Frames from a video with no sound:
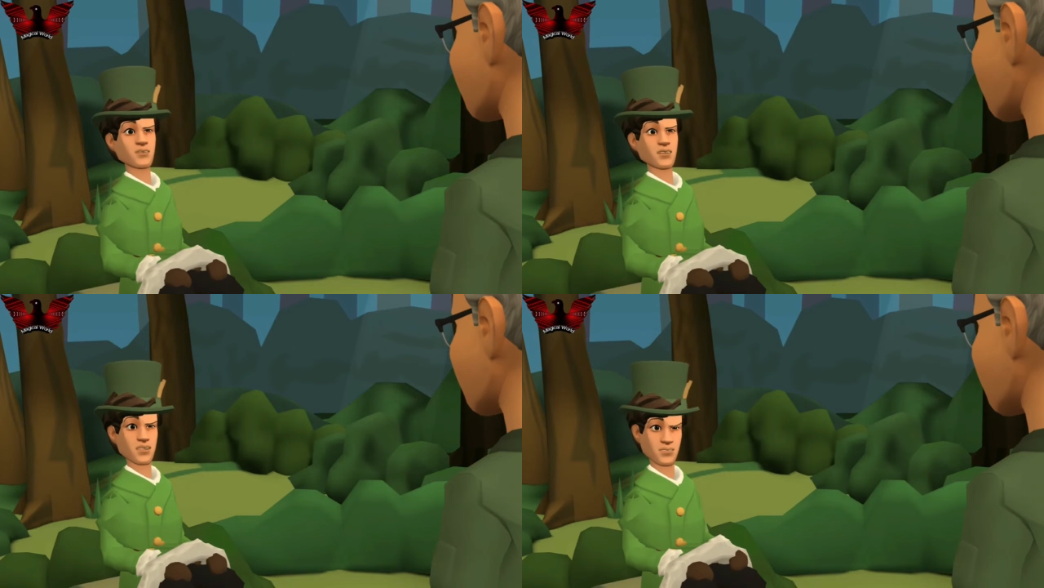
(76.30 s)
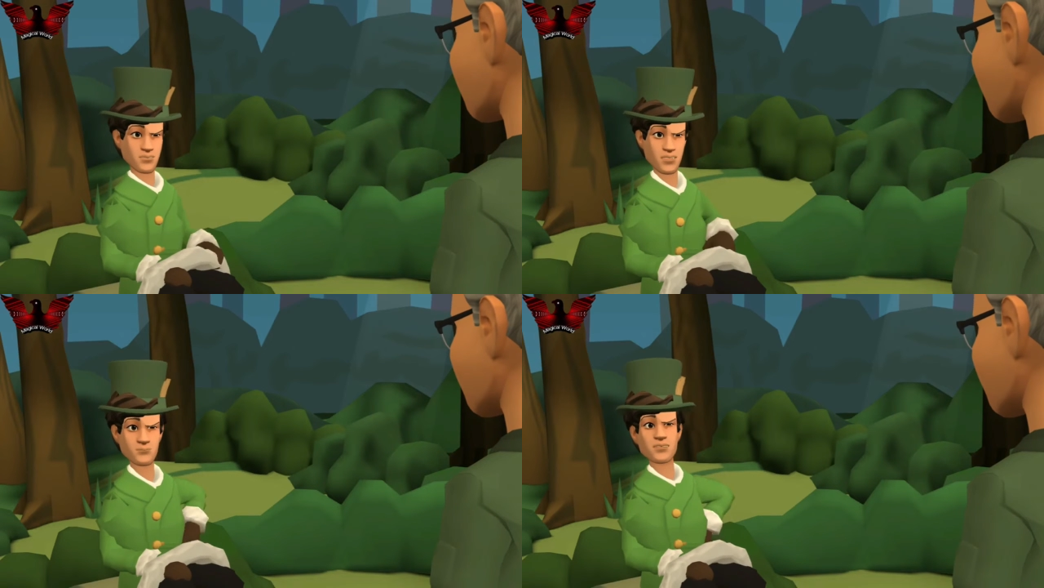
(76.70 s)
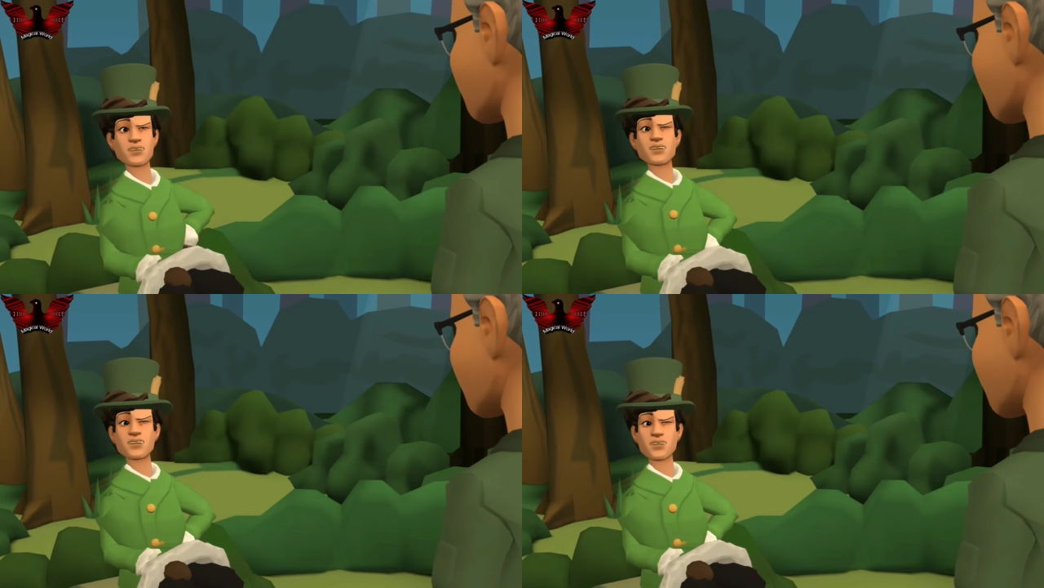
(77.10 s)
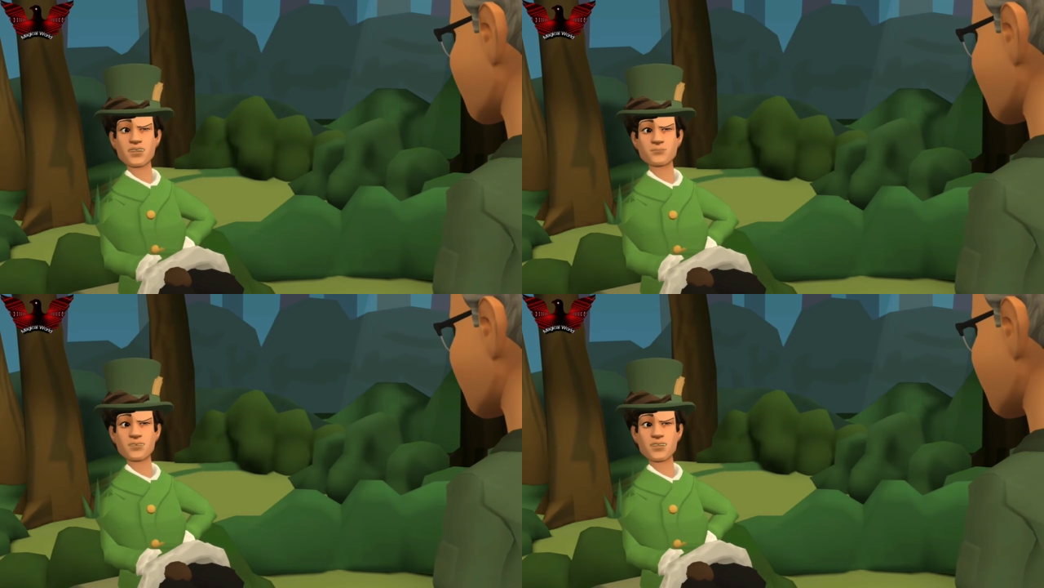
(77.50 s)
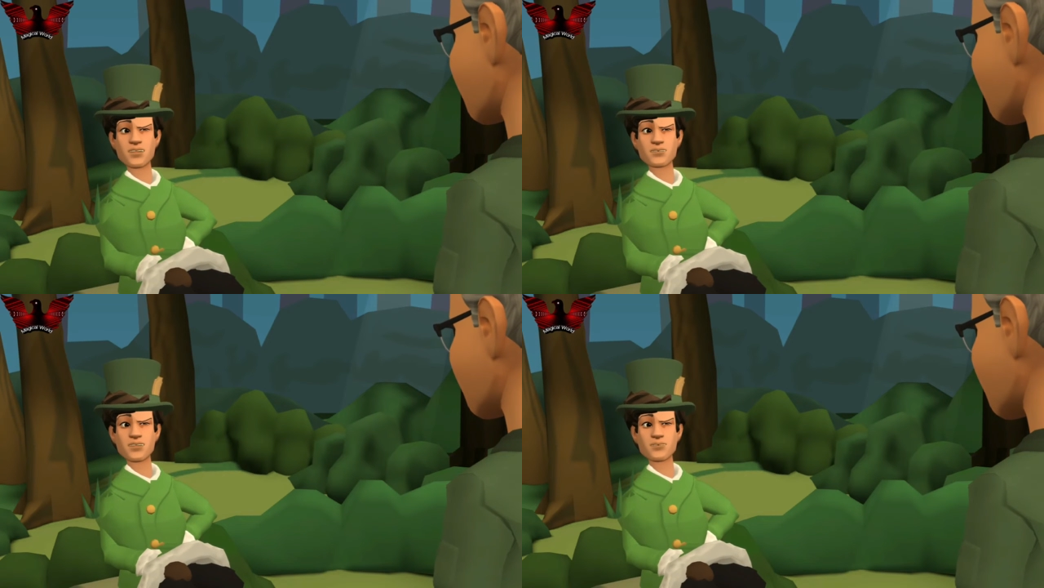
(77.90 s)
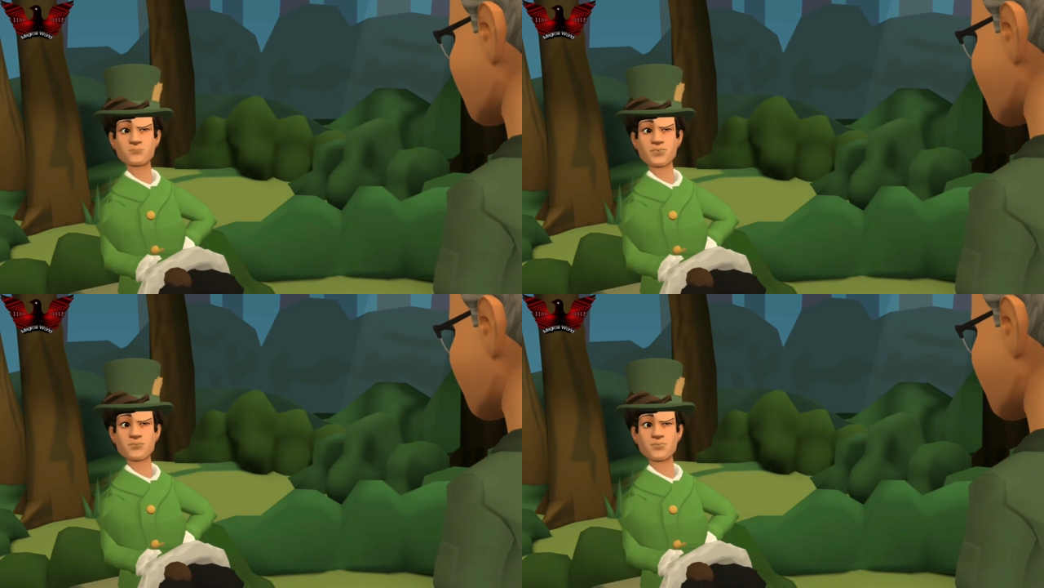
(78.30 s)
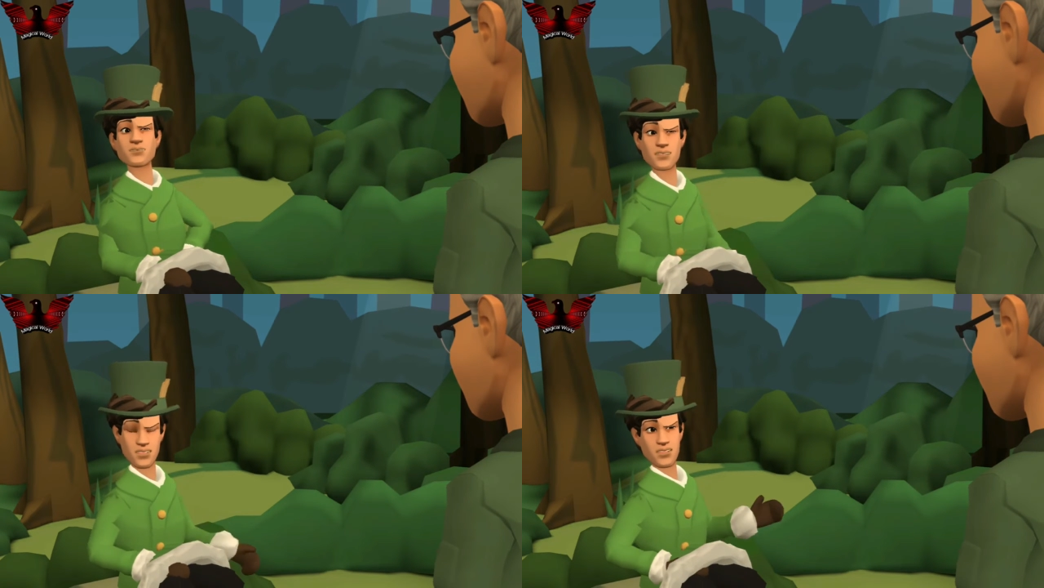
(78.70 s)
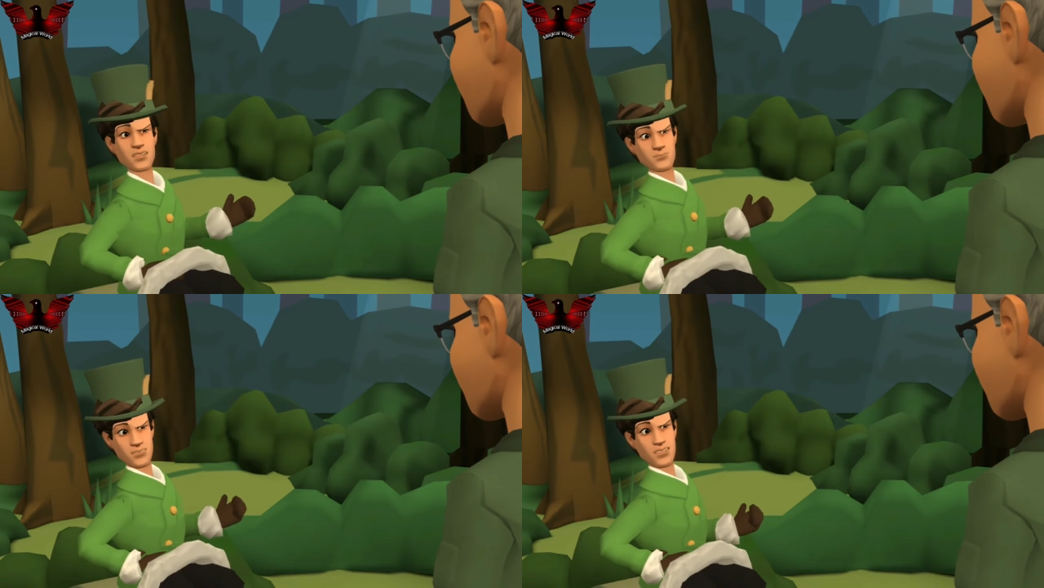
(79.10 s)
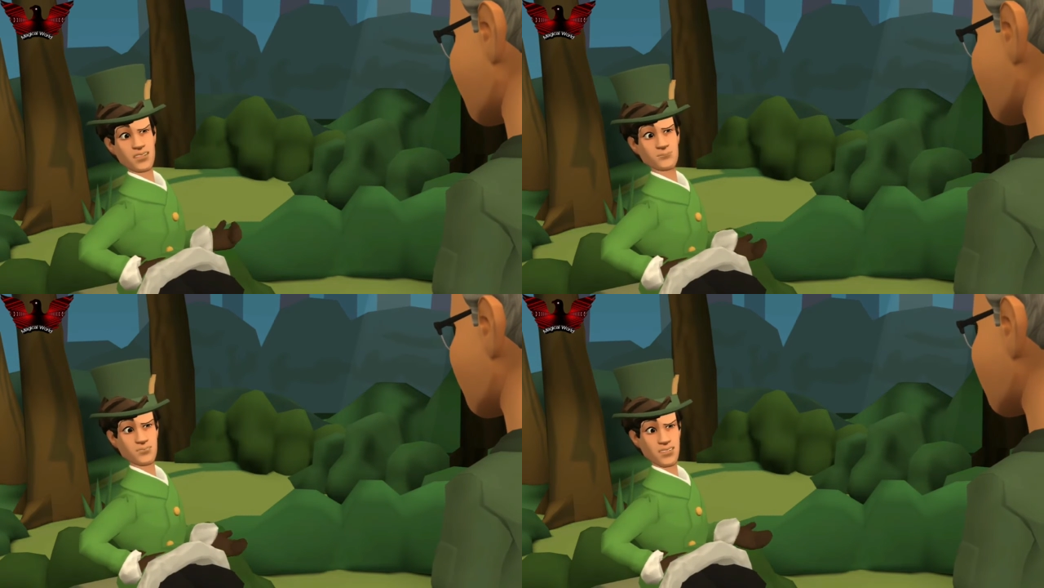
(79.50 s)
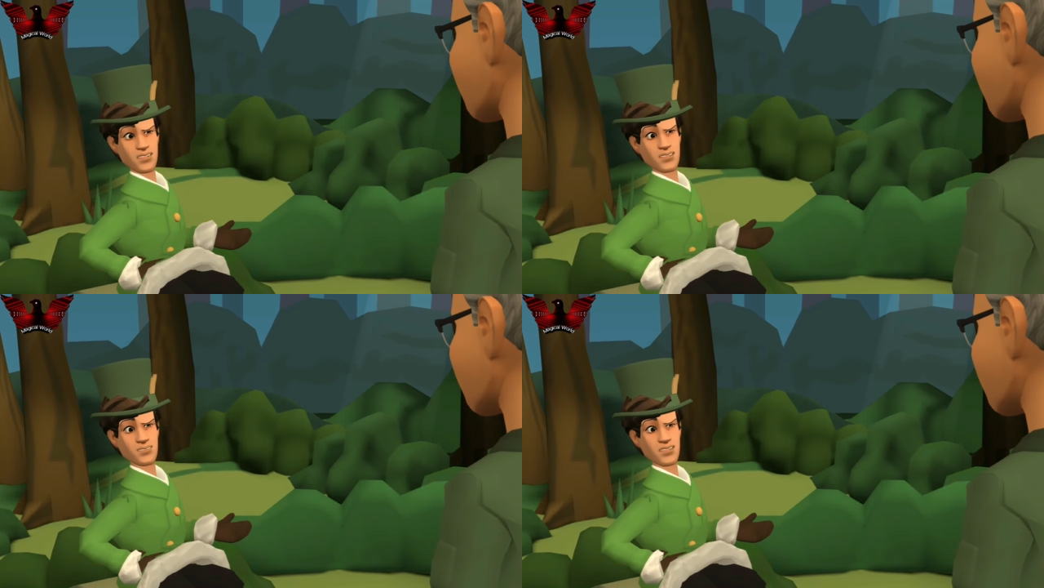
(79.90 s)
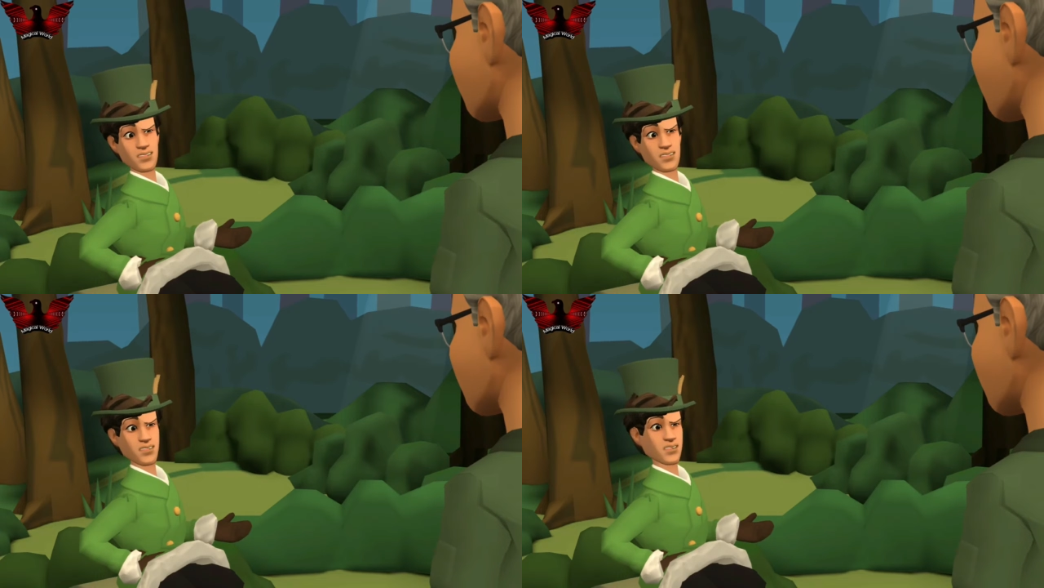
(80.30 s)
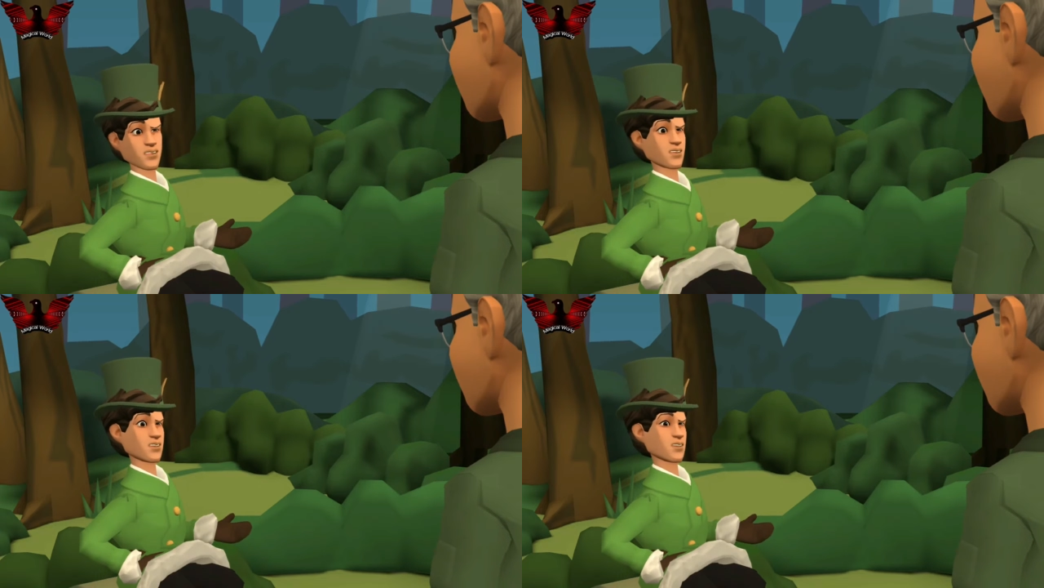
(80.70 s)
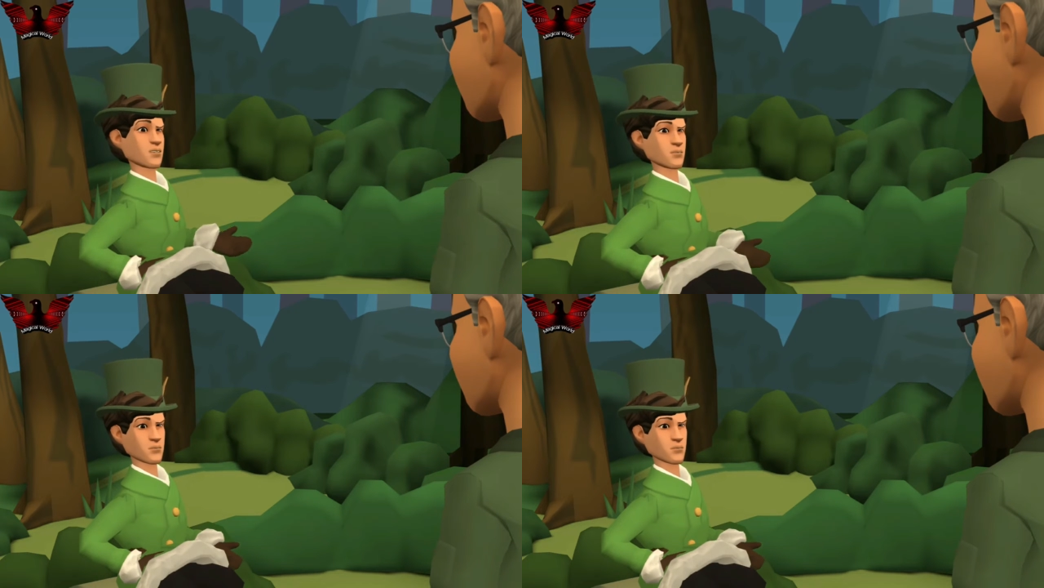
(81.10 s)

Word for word: Most of the paranormal activity is concentrated in a specific area